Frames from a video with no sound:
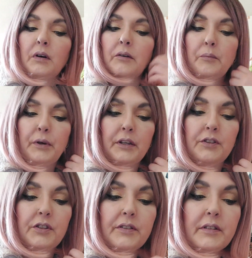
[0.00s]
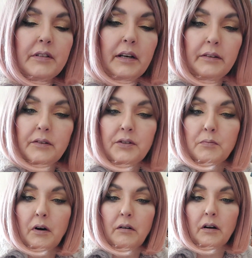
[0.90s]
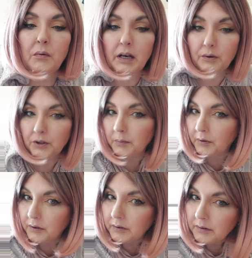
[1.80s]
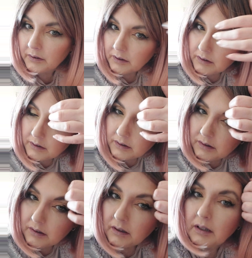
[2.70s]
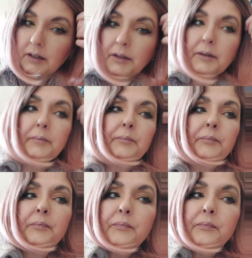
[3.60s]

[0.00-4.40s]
wearing peaches today and then tomorrow I'll wear honey bun. Um,